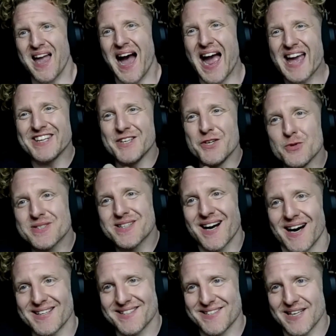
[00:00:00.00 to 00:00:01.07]
I use
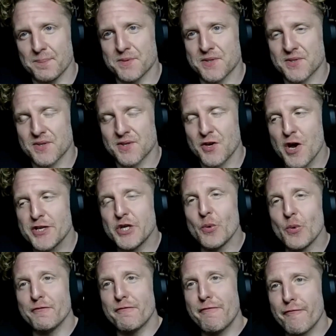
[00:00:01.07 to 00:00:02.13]
concepts
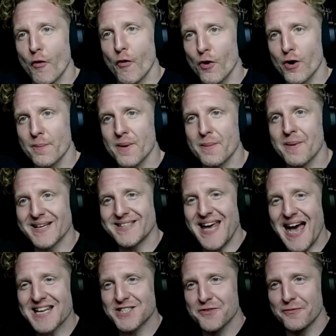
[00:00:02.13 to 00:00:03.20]
to inform my
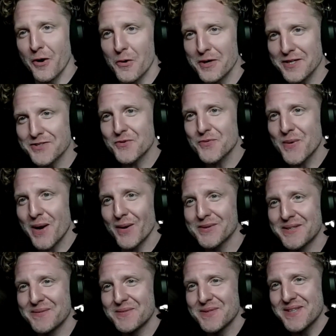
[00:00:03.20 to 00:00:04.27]
task focus
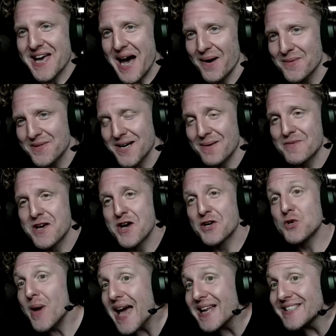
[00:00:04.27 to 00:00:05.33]
relative to the outcome.
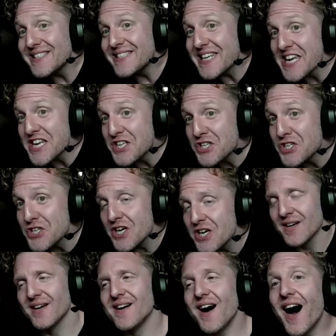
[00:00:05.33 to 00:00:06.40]
You can't teach
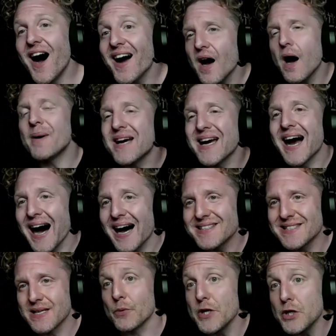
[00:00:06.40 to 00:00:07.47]
a
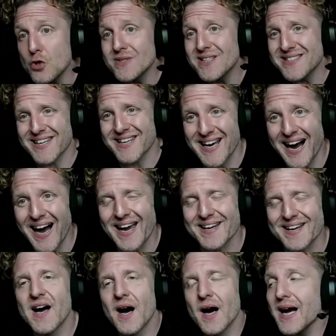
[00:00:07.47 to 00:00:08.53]
concept. You use it as a guide.
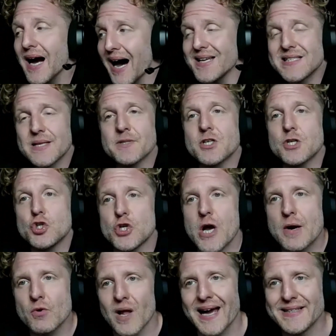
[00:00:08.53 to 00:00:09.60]
A concept is a
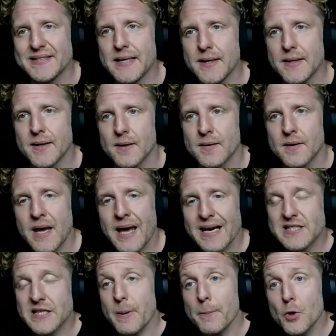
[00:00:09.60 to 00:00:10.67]
general idea.
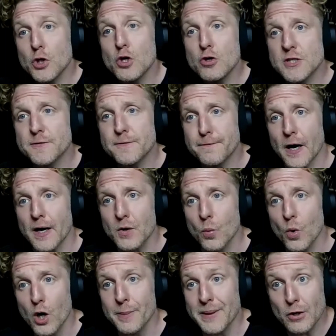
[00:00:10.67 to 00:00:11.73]
It's like people use this fucking
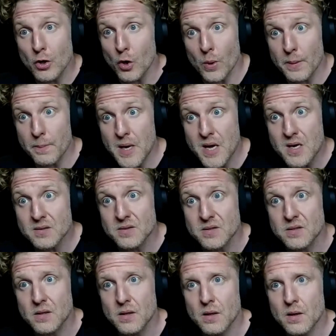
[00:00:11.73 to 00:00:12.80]
word, but they don't know what it means.